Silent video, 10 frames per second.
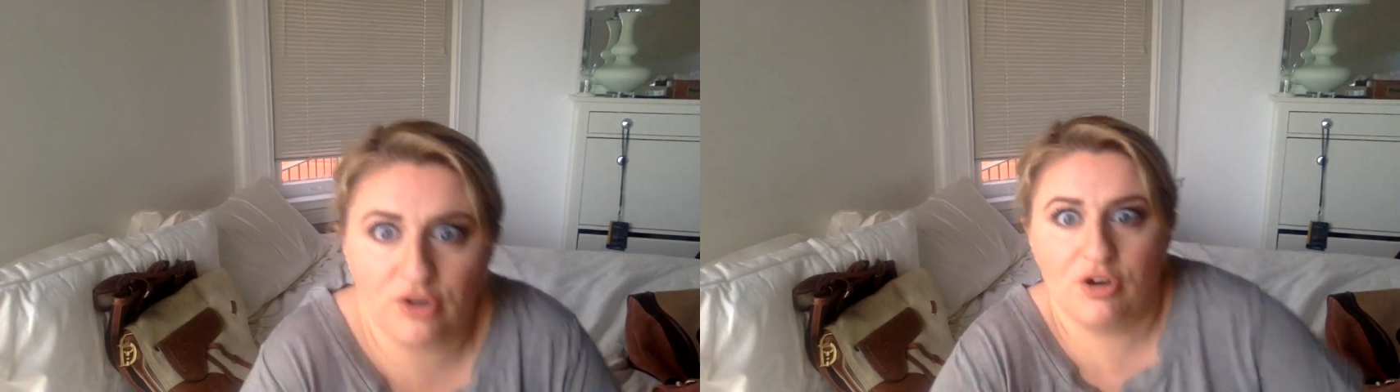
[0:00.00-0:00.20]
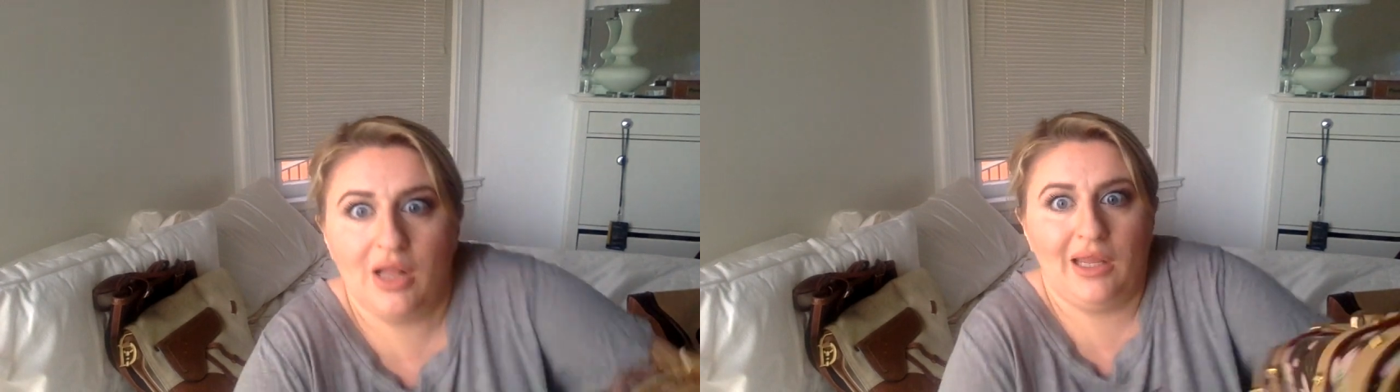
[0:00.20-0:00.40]

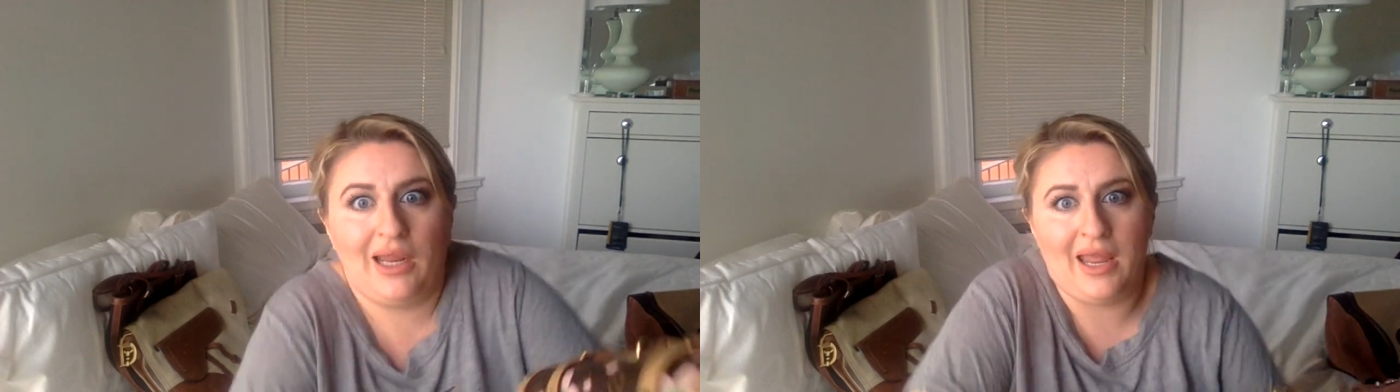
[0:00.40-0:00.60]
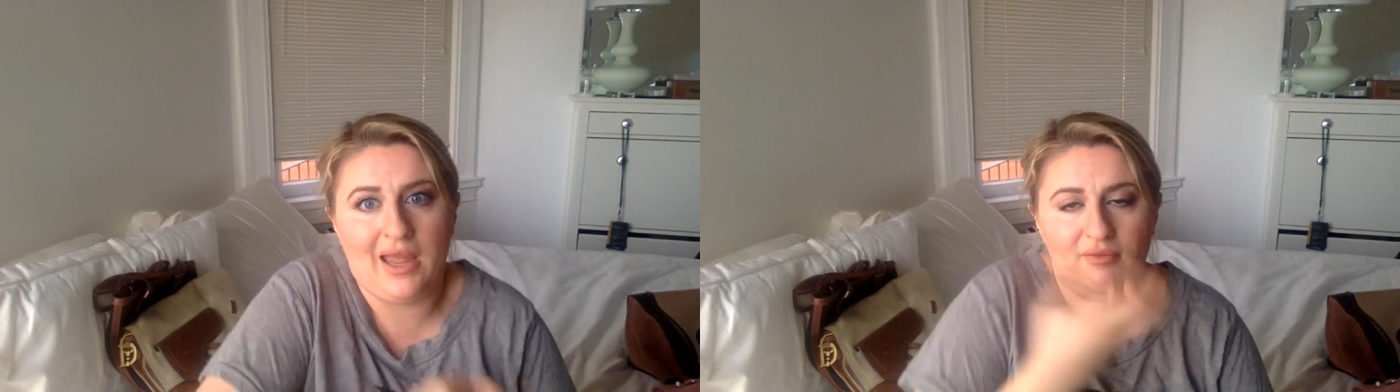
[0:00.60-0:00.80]
You're not like,
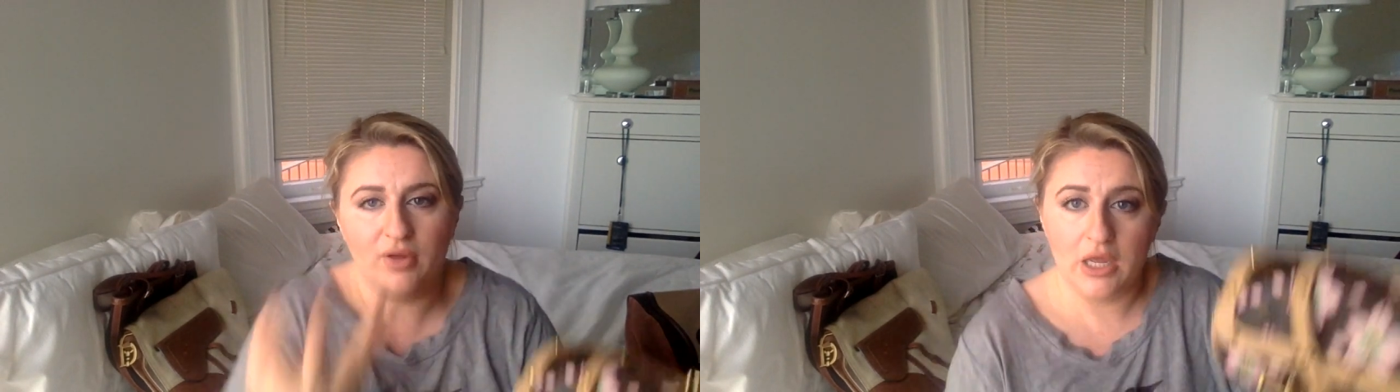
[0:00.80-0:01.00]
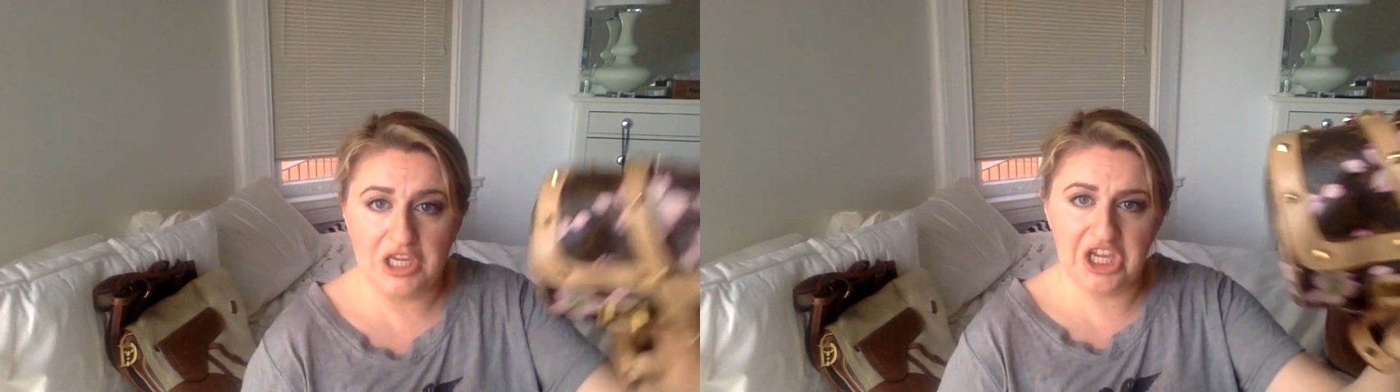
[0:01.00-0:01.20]
I have
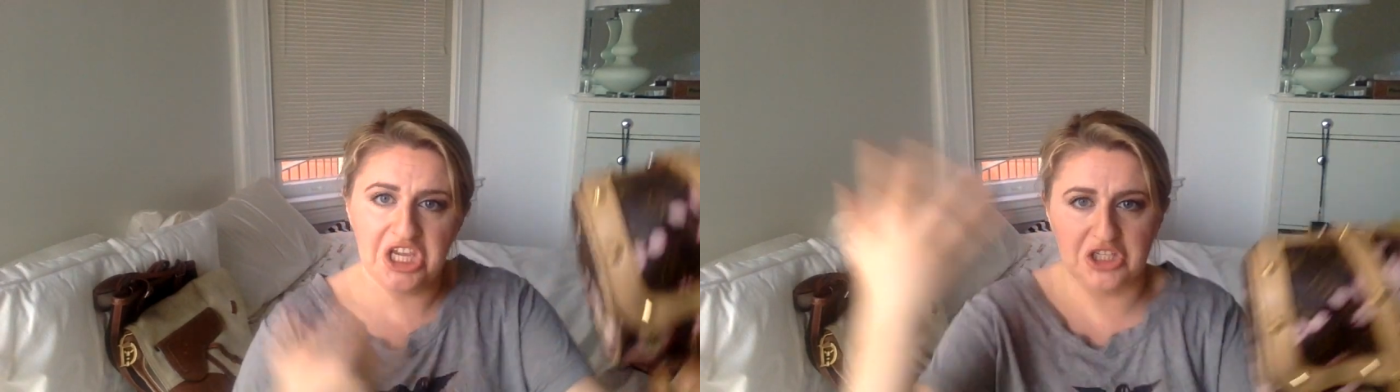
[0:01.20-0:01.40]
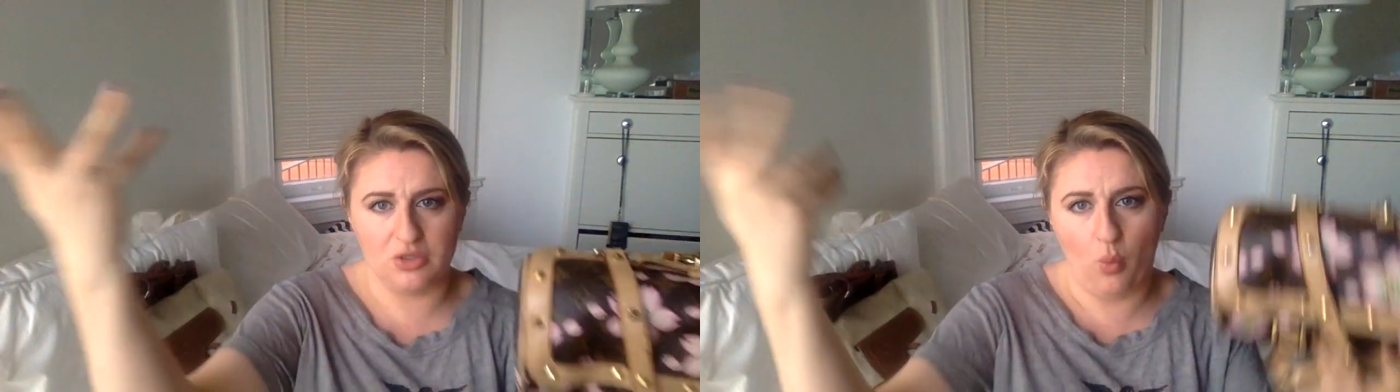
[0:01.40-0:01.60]

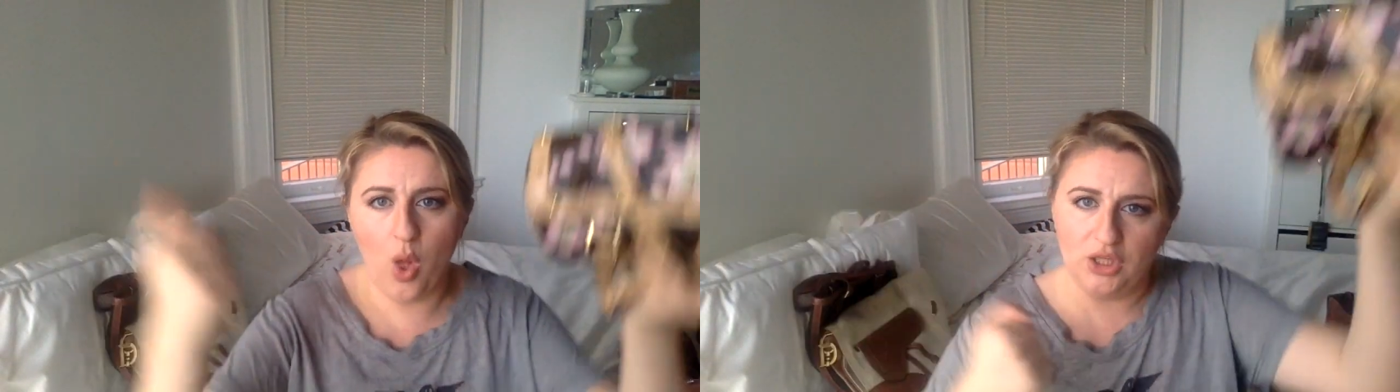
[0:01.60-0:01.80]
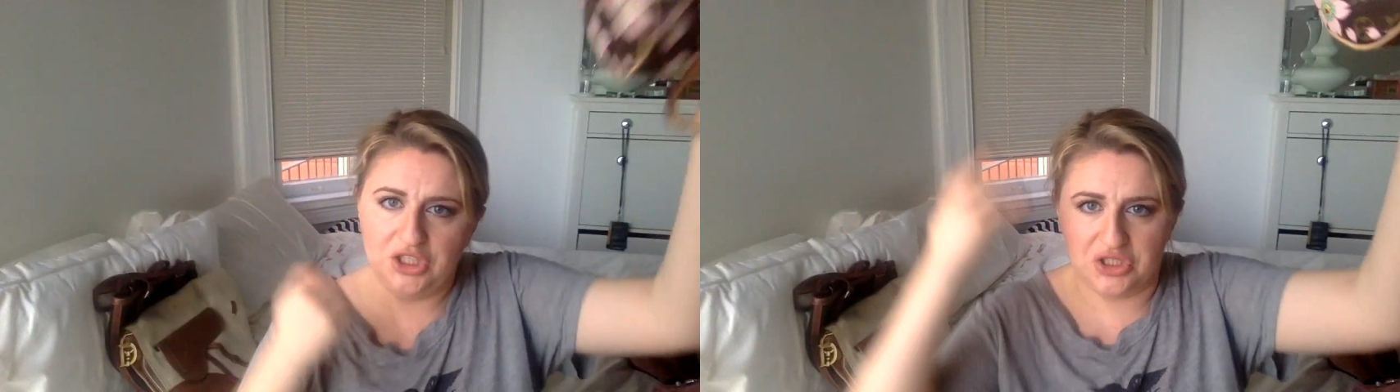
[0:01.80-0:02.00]
keys and
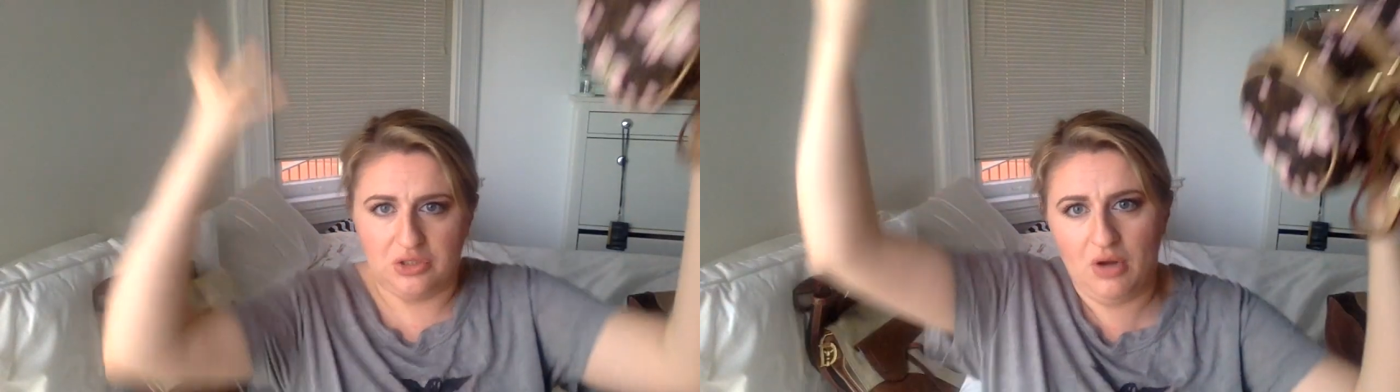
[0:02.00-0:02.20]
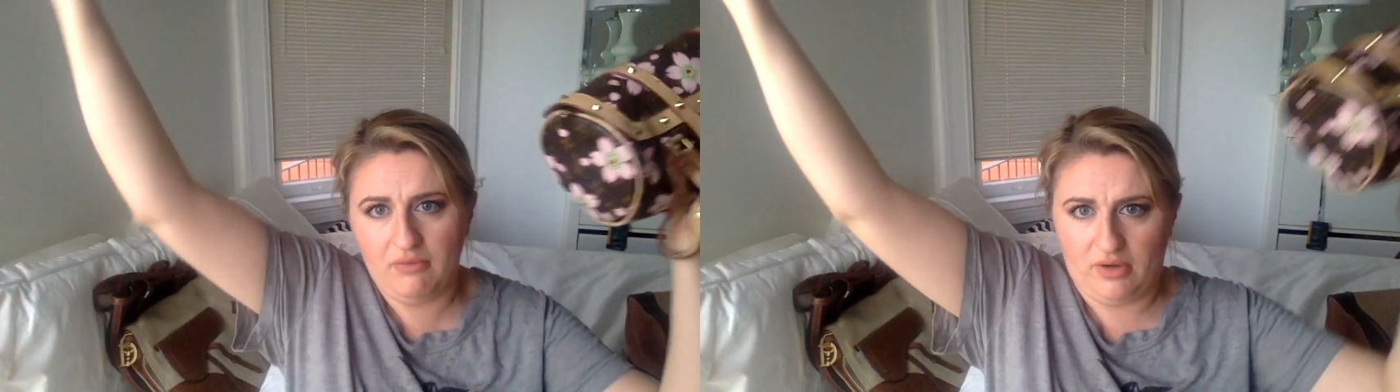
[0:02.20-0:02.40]
wallets
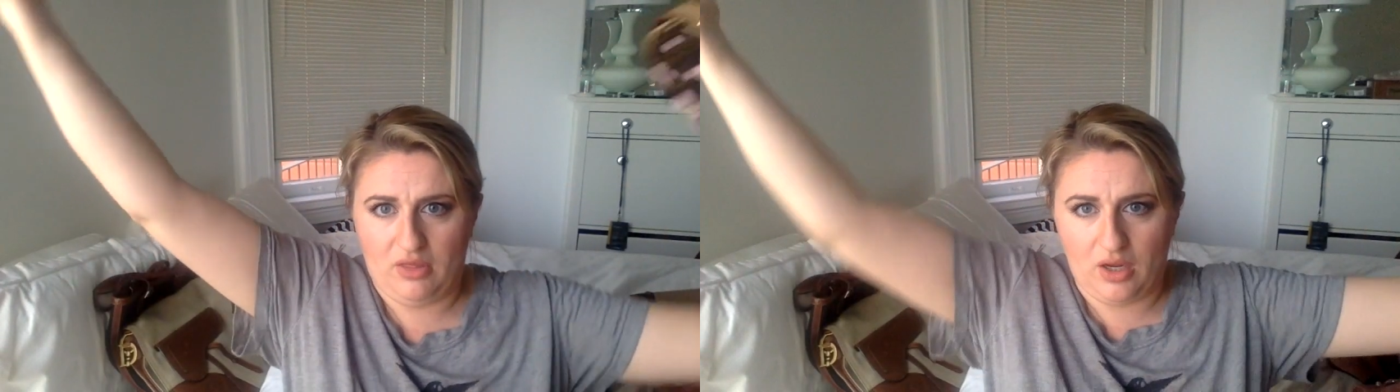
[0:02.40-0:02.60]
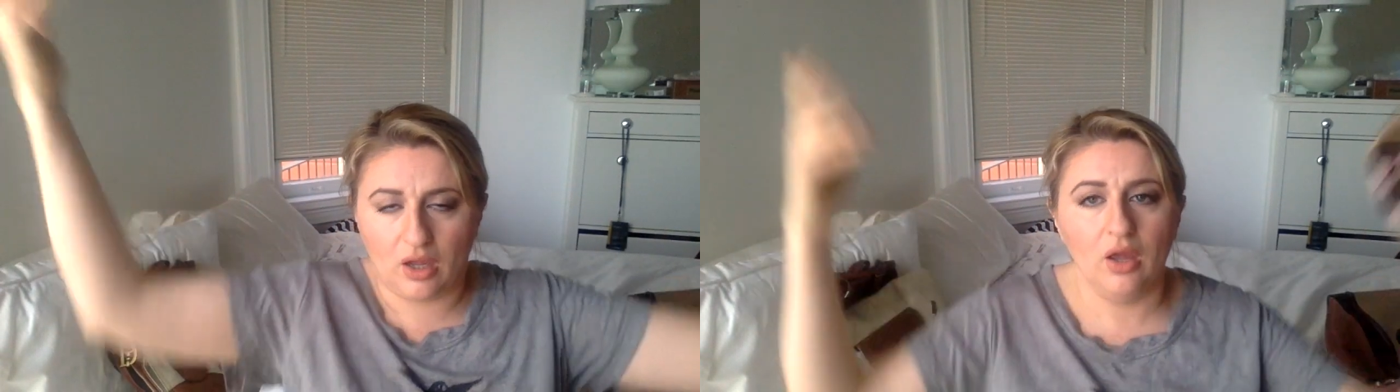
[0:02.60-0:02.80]
and
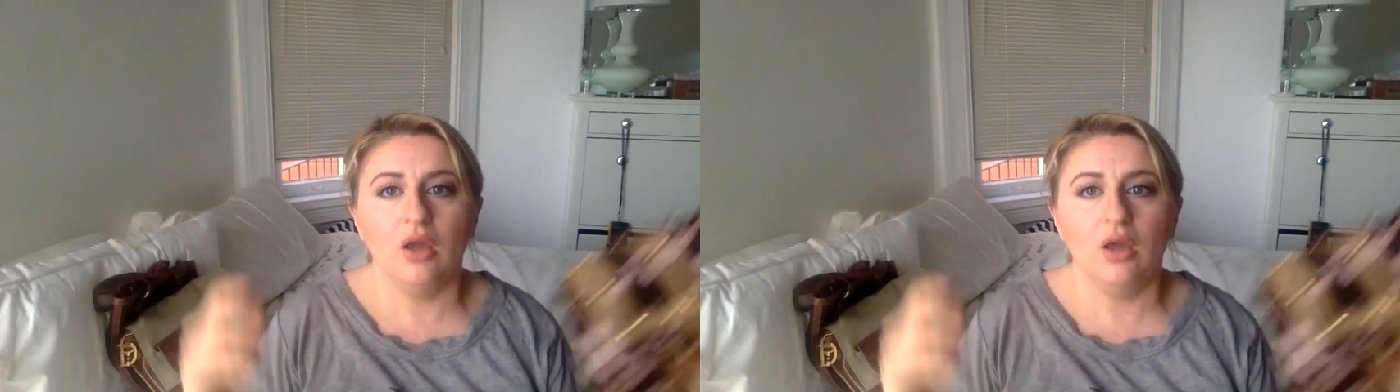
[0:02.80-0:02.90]
everything,